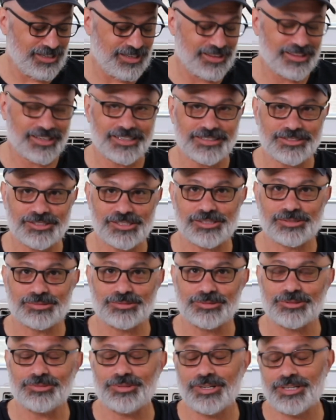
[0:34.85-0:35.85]
I think I just
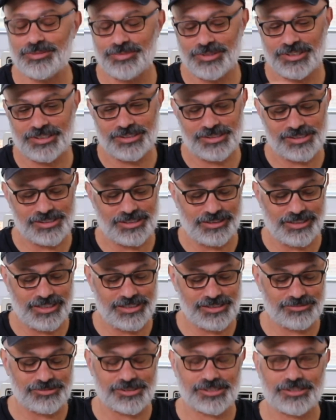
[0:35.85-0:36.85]
threw it away because the
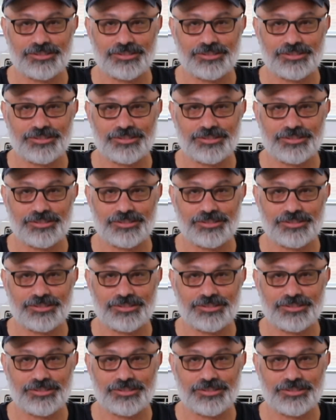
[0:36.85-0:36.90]
lens was